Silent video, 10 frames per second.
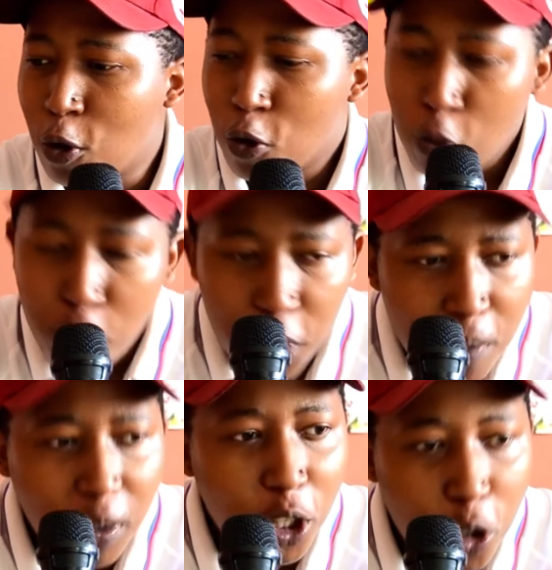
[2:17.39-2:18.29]
groom
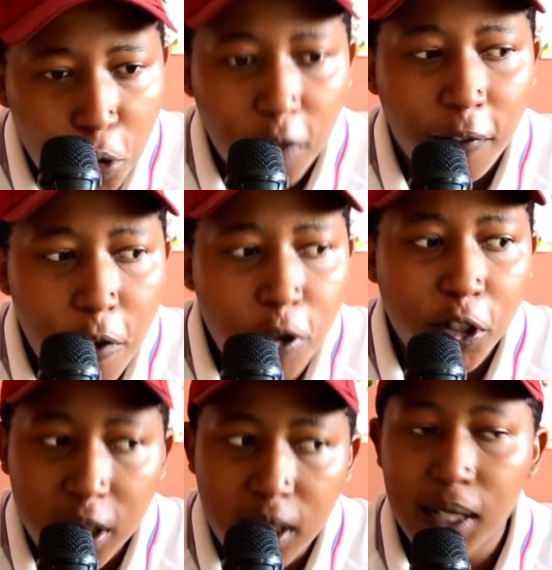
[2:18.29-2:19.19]
them into the
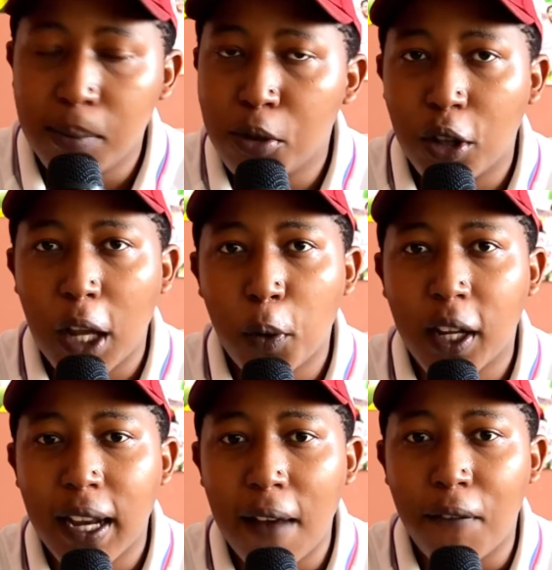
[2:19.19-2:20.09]
first team so that we
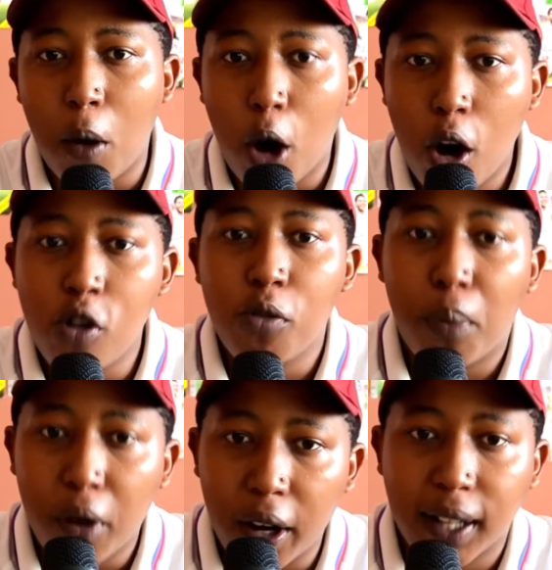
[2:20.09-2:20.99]
can have our own
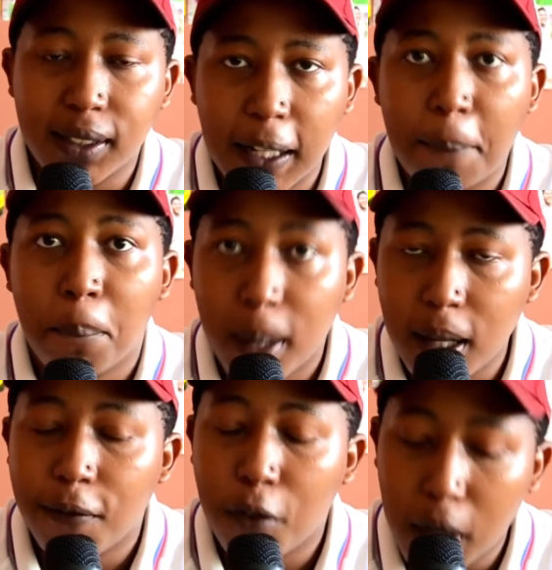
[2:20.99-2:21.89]
products that
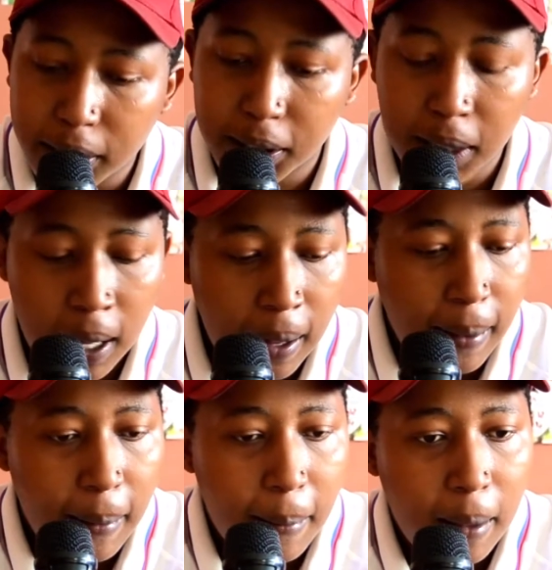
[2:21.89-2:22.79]
play for us.
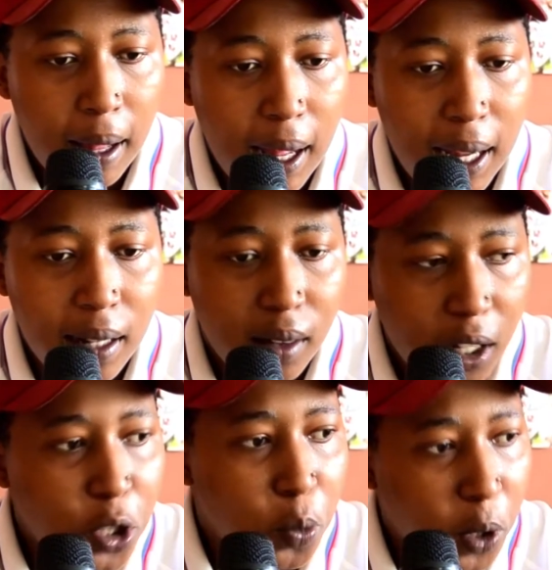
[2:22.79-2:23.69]
And
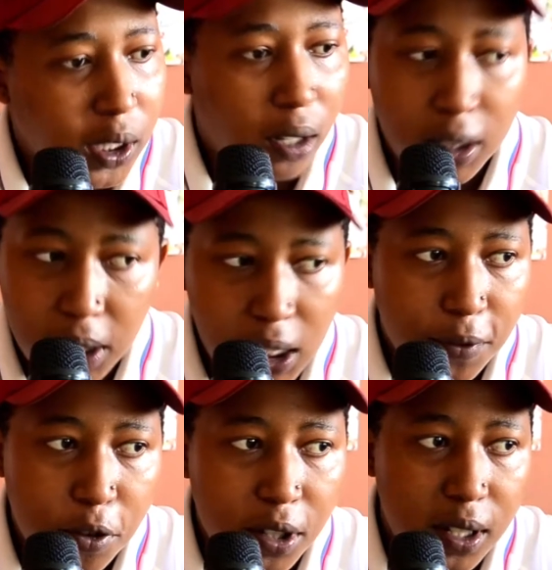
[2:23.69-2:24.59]
things worked out in his
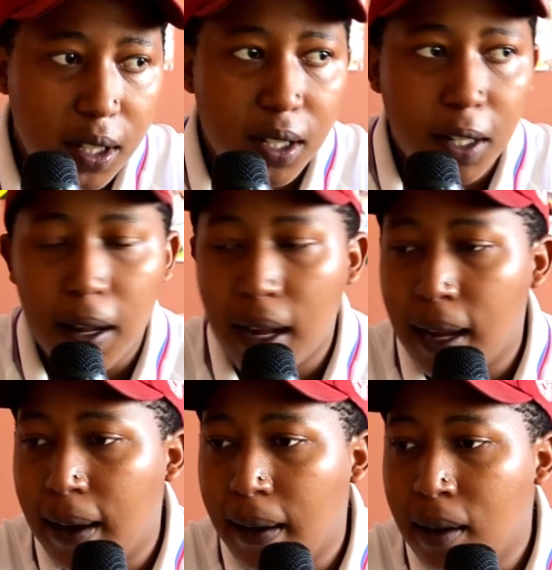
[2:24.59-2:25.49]
first season,
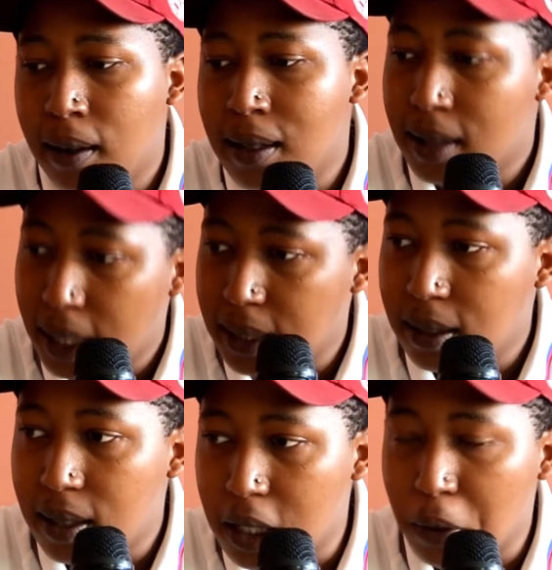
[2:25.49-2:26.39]
and his
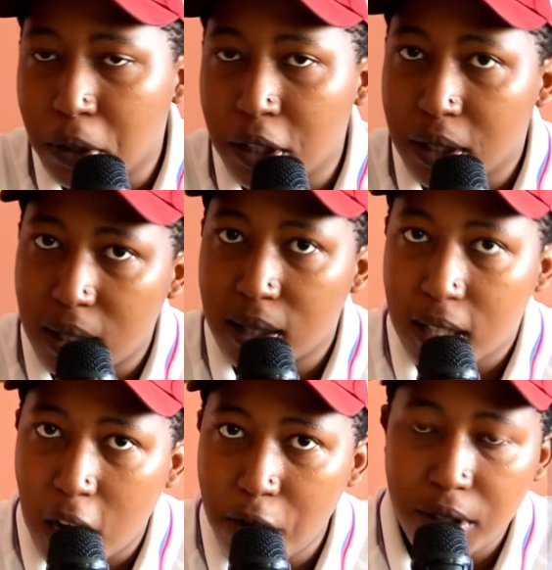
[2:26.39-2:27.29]
second season, which is this
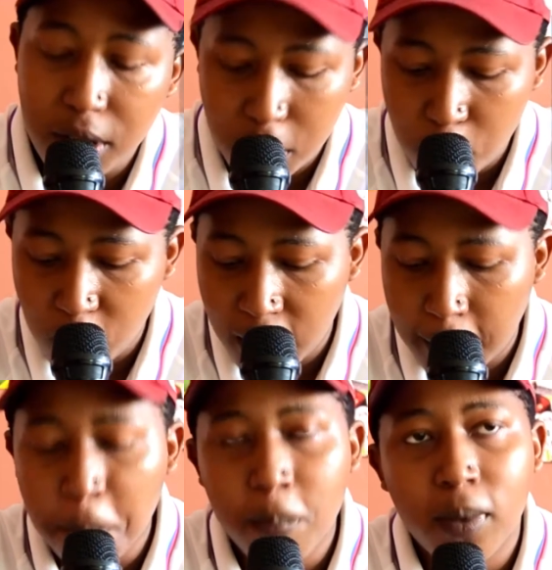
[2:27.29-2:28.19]
current season we're
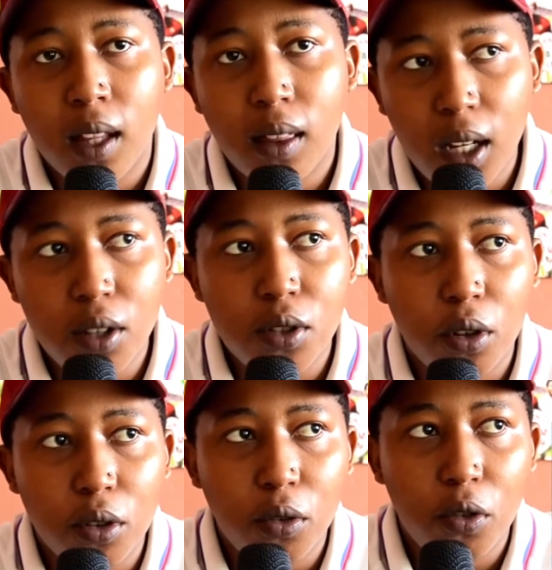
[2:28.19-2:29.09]
in, things
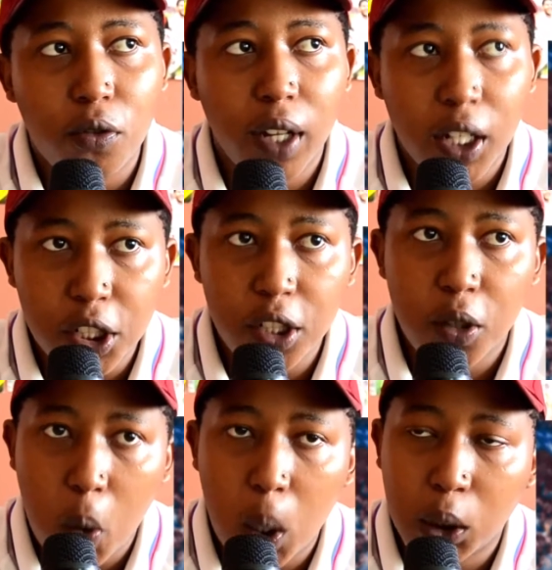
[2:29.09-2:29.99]
started off
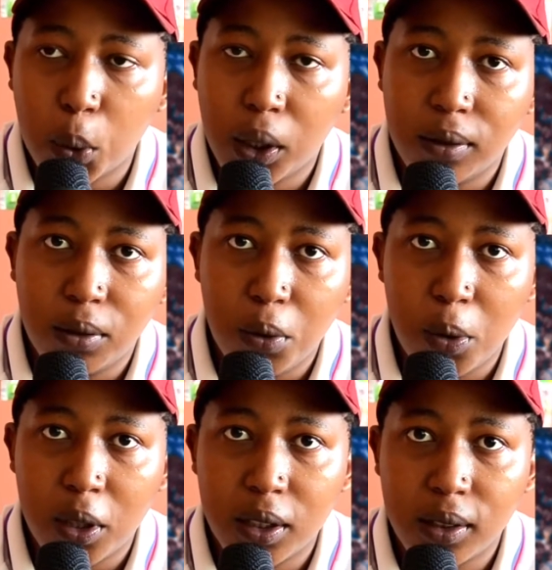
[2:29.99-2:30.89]
actually quite well. We
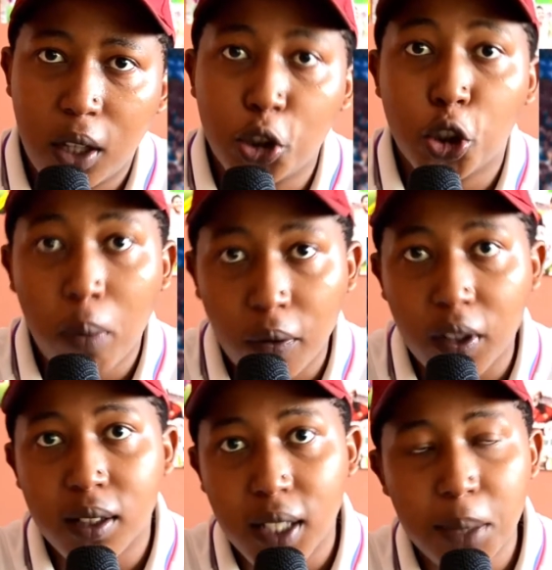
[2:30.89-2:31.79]
were on top of
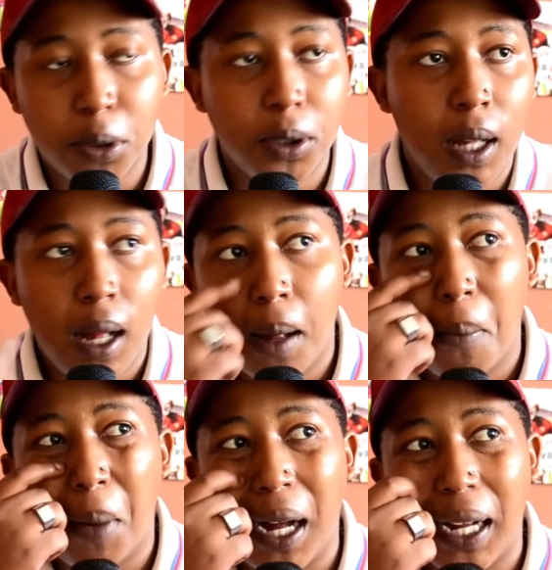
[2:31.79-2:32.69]
the table
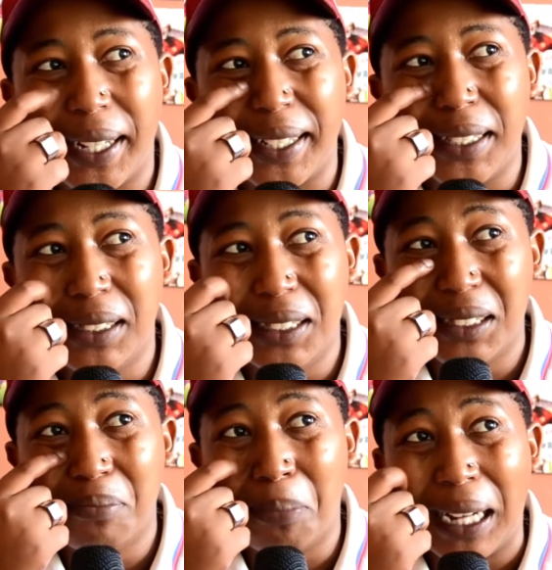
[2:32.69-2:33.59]
by
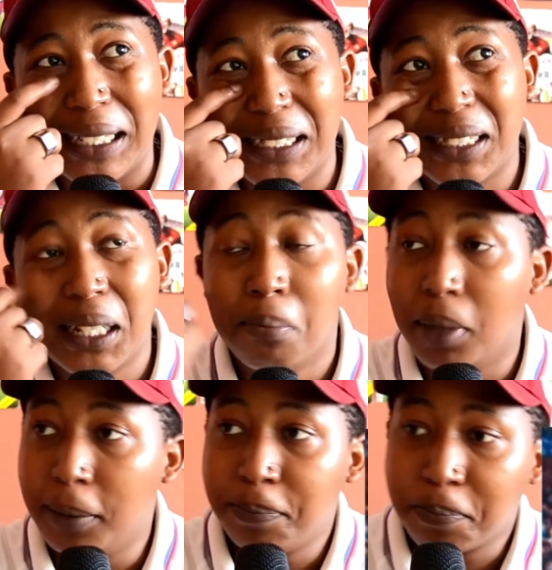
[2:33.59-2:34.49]

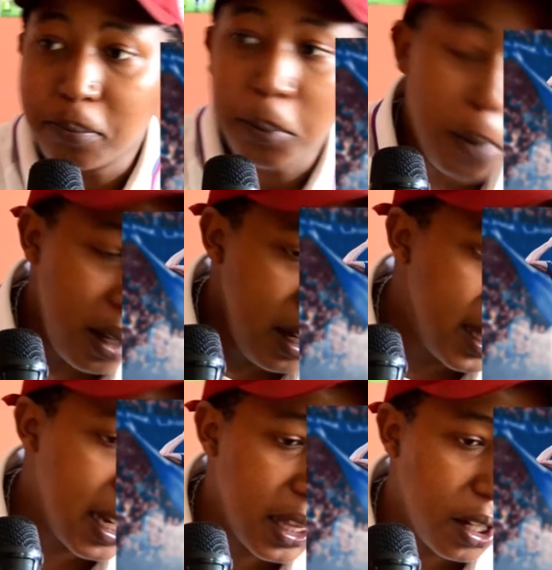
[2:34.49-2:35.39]
December.
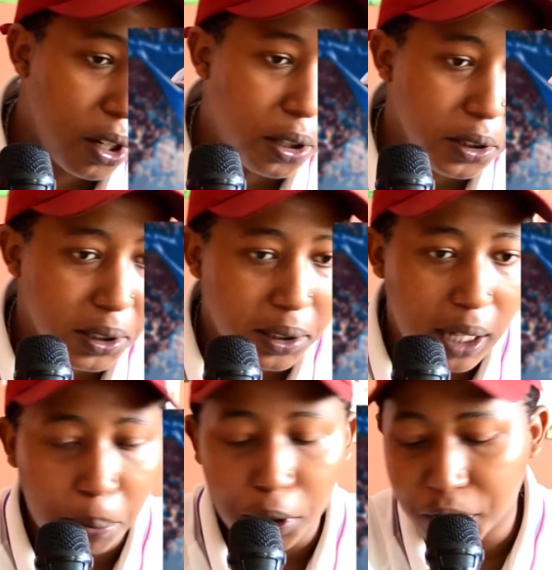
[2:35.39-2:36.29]
And then in the last
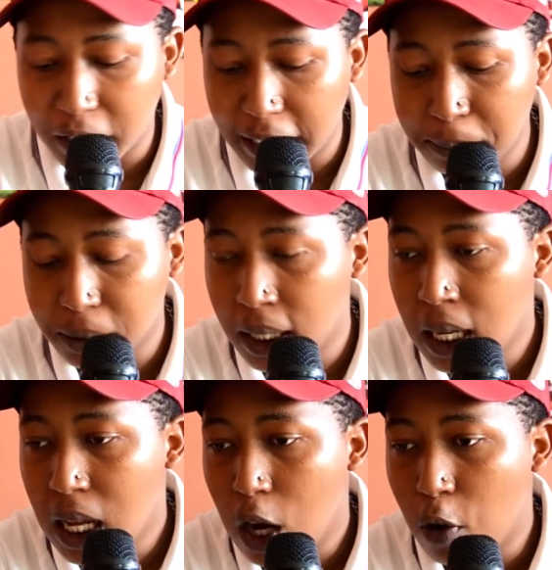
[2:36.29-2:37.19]
couple of games,
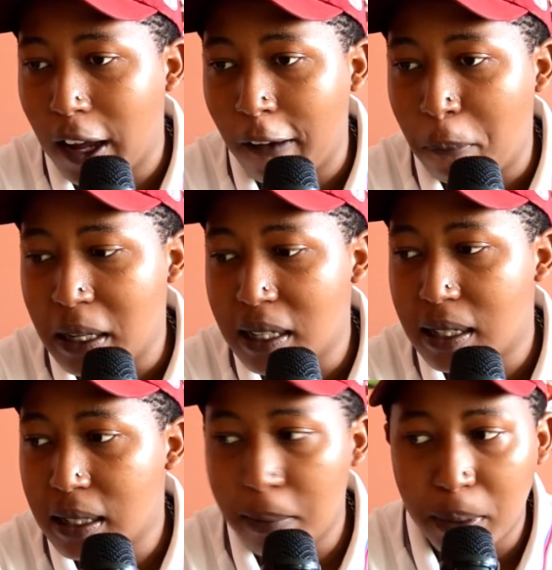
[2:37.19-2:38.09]
we have been
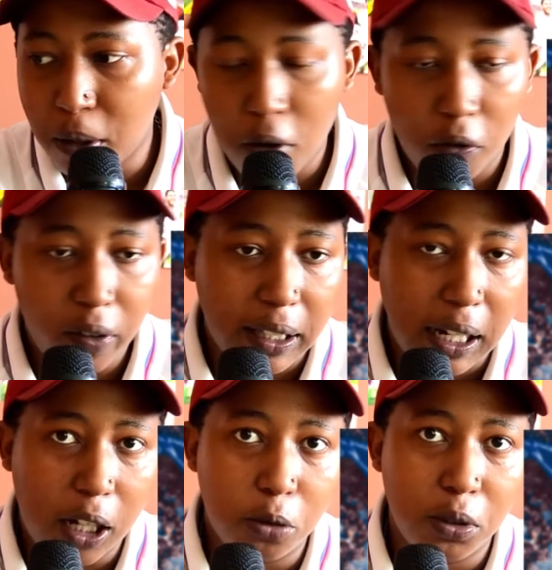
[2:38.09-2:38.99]
slipping off, and
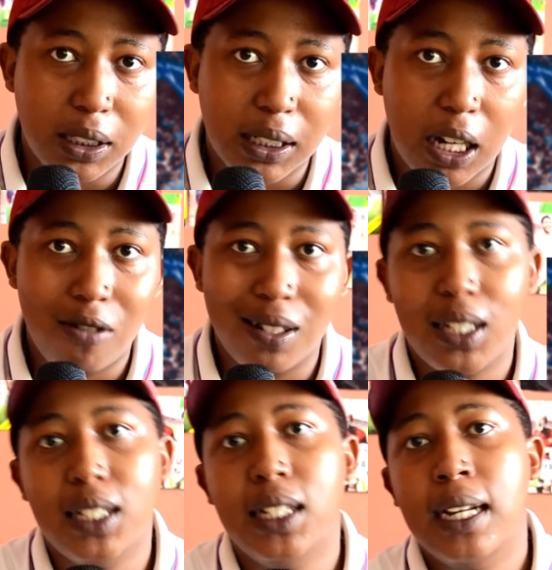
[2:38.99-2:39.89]
now we are
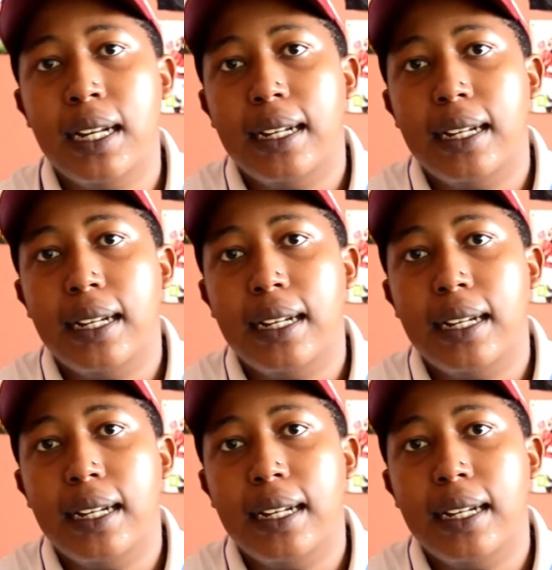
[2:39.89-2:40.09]
currently